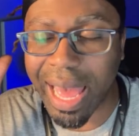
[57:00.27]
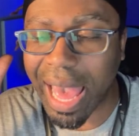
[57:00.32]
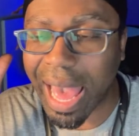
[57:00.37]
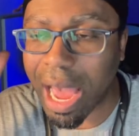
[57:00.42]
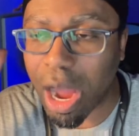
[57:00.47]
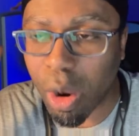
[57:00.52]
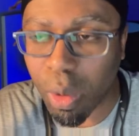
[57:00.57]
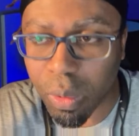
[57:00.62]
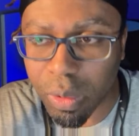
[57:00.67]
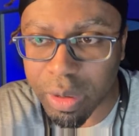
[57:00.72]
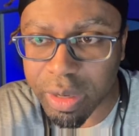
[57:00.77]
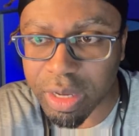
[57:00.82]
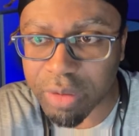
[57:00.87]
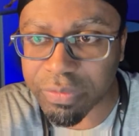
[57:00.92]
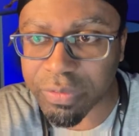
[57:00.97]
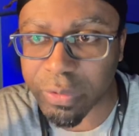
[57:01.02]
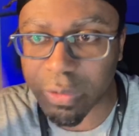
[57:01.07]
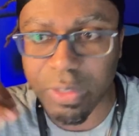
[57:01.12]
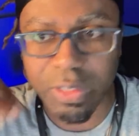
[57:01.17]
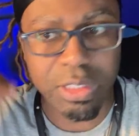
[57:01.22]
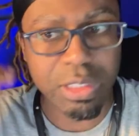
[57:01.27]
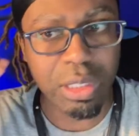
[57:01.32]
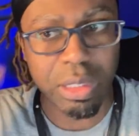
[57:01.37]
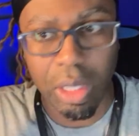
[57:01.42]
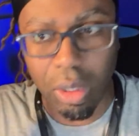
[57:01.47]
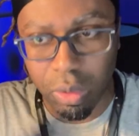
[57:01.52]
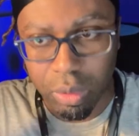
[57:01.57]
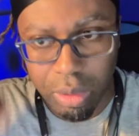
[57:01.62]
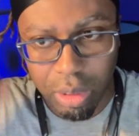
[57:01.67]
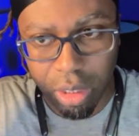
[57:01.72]
hour if you're a
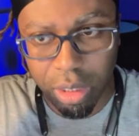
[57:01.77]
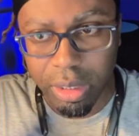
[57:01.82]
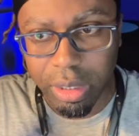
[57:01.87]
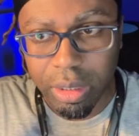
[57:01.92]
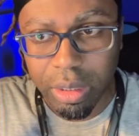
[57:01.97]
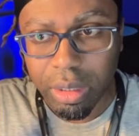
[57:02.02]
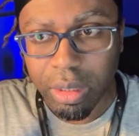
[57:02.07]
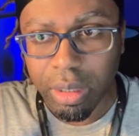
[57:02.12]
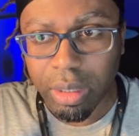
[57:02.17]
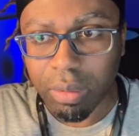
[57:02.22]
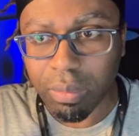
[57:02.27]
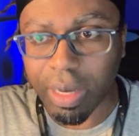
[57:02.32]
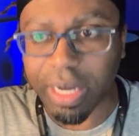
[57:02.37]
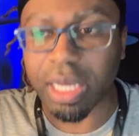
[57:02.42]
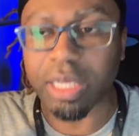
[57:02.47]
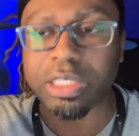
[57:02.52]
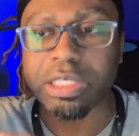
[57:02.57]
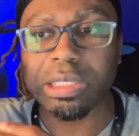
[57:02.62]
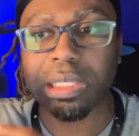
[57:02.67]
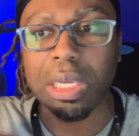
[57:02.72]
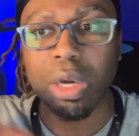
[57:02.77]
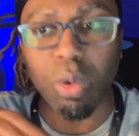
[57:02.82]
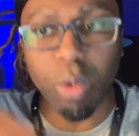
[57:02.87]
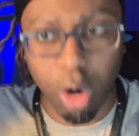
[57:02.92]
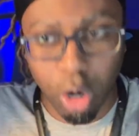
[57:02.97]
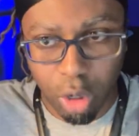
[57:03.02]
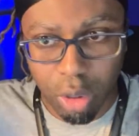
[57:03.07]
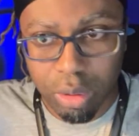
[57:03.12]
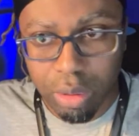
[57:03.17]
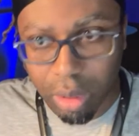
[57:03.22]
slow learner, right? A
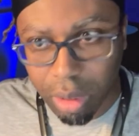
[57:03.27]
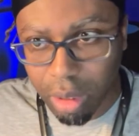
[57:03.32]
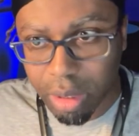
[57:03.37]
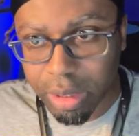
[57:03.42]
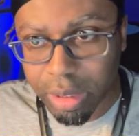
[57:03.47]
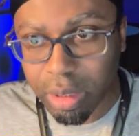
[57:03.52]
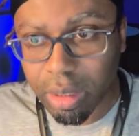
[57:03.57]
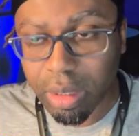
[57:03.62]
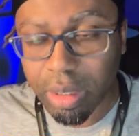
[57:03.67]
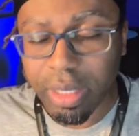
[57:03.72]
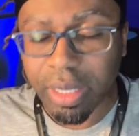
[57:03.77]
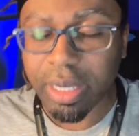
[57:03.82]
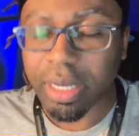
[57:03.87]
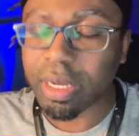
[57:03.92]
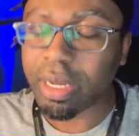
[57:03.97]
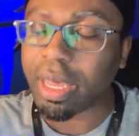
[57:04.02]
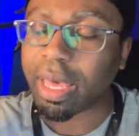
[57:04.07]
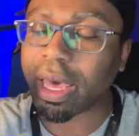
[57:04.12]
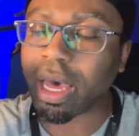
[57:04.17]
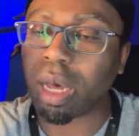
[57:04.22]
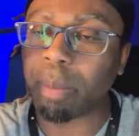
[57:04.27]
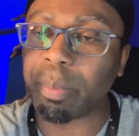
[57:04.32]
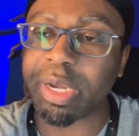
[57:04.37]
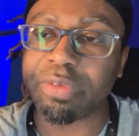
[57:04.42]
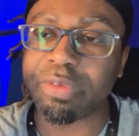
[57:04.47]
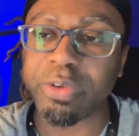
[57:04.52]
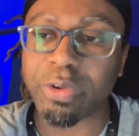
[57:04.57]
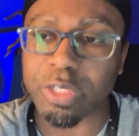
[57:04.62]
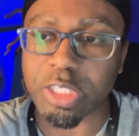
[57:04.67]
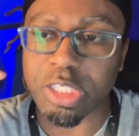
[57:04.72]
slower learner. But
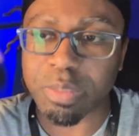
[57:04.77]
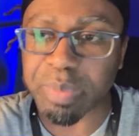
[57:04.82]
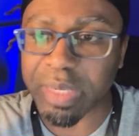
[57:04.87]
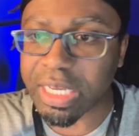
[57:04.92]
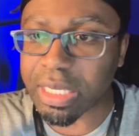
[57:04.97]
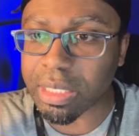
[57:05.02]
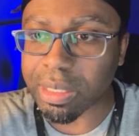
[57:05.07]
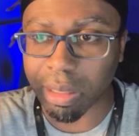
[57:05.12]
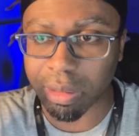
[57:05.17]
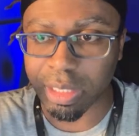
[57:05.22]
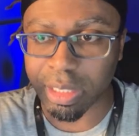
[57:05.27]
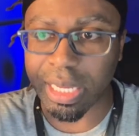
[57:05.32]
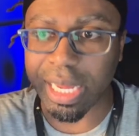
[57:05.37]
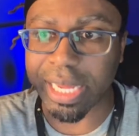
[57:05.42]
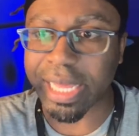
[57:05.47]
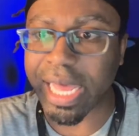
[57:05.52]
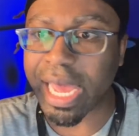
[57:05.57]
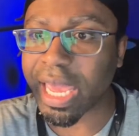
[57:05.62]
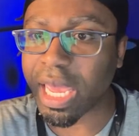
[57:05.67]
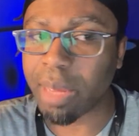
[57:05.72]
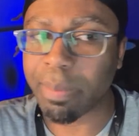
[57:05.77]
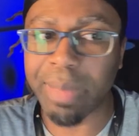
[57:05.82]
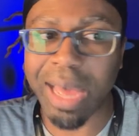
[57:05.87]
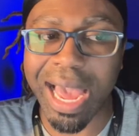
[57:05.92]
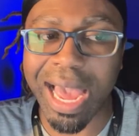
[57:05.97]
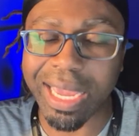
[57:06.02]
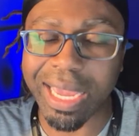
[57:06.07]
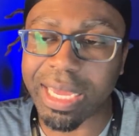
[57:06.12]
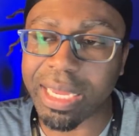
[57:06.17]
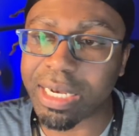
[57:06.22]
if you're a speed learner like I am,
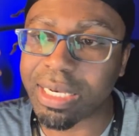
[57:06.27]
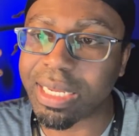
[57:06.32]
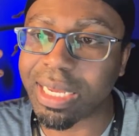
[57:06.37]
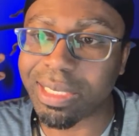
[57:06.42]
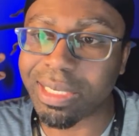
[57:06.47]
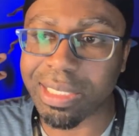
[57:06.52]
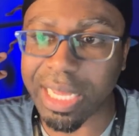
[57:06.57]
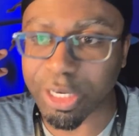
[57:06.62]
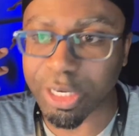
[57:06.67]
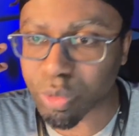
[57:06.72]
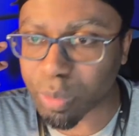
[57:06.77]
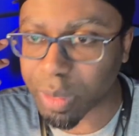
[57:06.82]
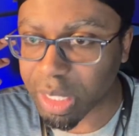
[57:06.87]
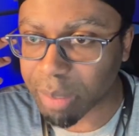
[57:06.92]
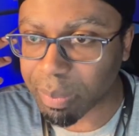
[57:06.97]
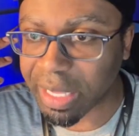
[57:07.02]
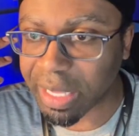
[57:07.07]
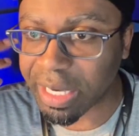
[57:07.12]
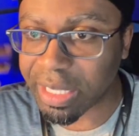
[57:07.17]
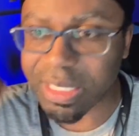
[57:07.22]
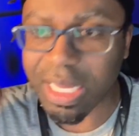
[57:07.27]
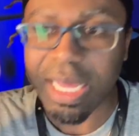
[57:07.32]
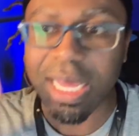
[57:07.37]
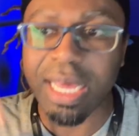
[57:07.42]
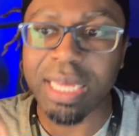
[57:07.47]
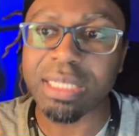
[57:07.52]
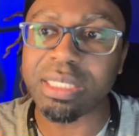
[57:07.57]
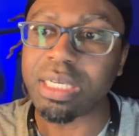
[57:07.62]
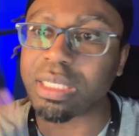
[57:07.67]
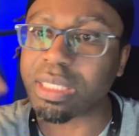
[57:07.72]
I get it done in like 20 minutes.
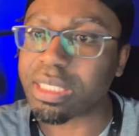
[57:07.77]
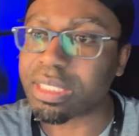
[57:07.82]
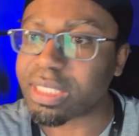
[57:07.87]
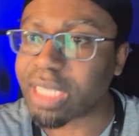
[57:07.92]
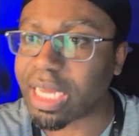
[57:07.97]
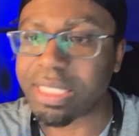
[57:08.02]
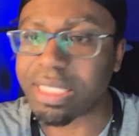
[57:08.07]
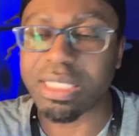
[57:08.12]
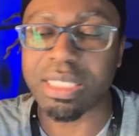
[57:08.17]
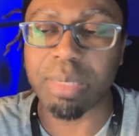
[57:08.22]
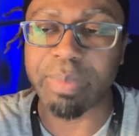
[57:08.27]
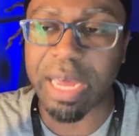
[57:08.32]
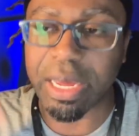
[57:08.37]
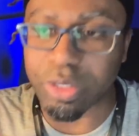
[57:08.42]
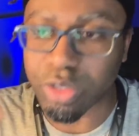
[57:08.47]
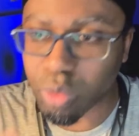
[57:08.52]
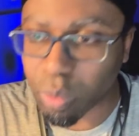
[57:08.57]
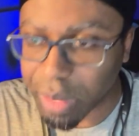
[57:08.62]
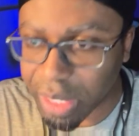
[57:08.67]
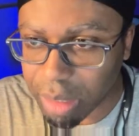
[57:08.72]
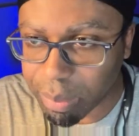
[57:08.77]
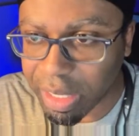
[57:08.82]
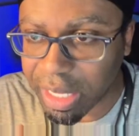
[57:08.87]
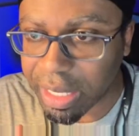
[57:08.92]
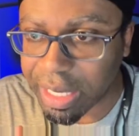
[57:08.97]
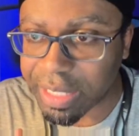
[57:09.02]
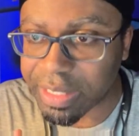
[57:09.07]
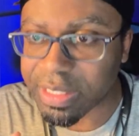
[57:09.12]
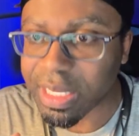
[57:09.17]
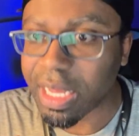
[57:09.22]
Took the test in about 20
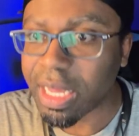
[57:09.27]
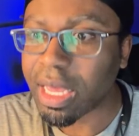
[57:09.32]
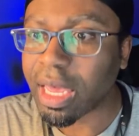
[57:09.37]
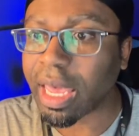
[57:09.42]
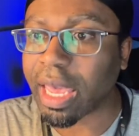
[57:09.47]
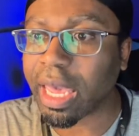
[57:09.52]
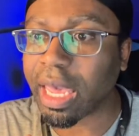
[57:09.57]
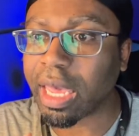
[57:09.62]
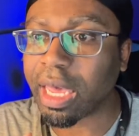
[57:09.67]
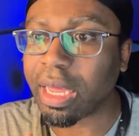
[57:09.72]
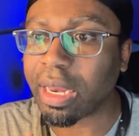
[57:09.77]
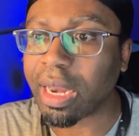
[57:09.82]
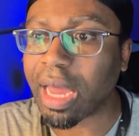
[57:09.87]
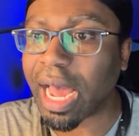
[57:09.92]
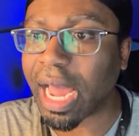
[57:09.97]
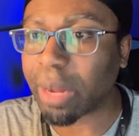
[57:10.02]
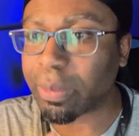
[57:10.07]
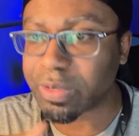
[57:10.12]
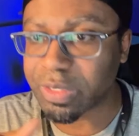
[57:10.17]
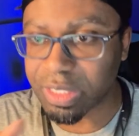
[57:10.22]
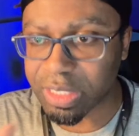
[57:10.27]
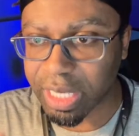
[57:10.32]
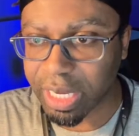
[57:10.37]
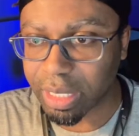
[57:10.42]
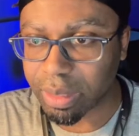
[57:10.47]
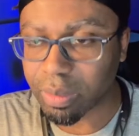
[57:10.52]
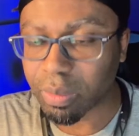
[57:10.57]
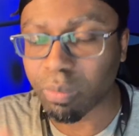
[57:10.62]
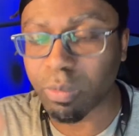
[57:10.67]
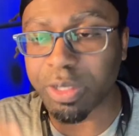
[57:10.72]
minutes and I was
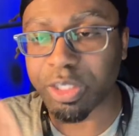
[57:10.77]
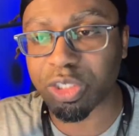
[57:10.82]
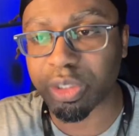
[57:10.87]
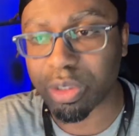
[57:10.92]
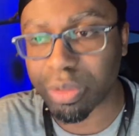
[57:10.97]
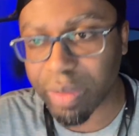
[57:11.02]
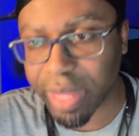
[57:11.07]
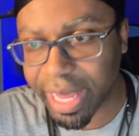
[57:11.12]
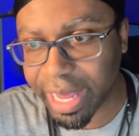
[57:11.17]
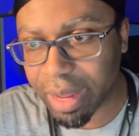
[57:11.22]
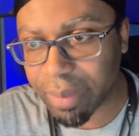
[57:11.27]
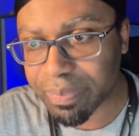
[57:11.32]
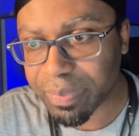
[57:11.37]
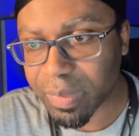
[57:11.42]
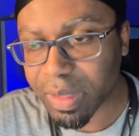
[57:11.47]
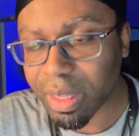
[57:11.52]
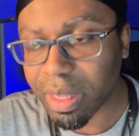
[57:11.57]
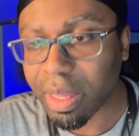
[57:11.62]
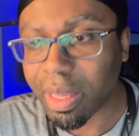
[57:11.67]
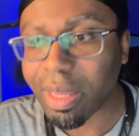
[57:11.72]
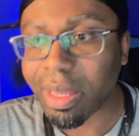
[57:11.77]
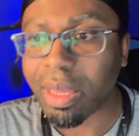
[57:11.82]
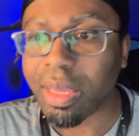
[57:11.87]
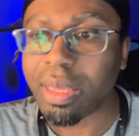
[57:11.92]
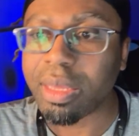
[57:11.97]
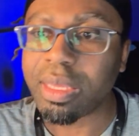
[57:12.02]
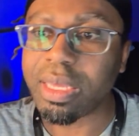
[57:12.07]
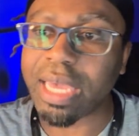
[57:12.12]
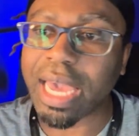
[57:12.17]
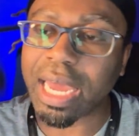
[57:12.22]
done. Once you do that,
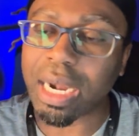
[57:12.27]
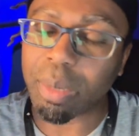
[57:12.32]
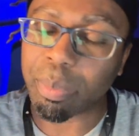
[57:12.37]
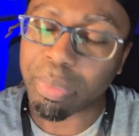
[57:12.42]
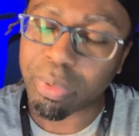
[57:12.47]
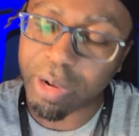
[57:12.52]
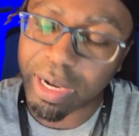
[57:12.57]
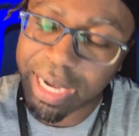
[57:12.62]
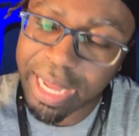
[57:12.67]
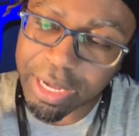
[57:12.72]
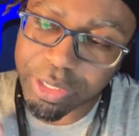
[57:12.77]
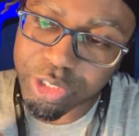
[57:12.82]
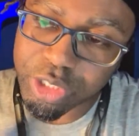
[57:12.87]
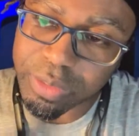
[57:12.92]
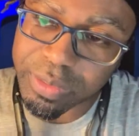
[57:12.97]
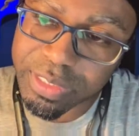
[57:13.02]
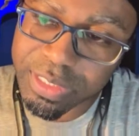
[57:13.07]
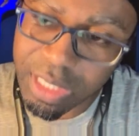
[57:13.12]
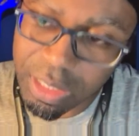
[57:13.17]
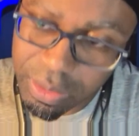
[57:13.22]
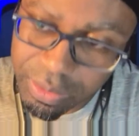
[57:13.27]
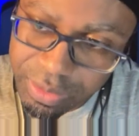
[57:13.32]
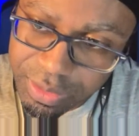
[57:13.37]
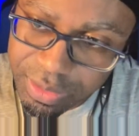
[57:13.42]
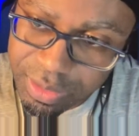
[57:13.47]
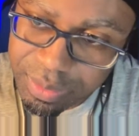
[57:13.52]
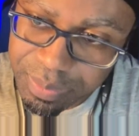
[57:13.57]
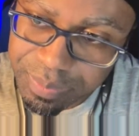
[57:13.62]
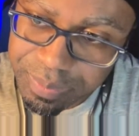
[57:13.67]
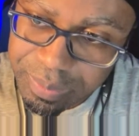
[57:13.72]
you got to print out your results,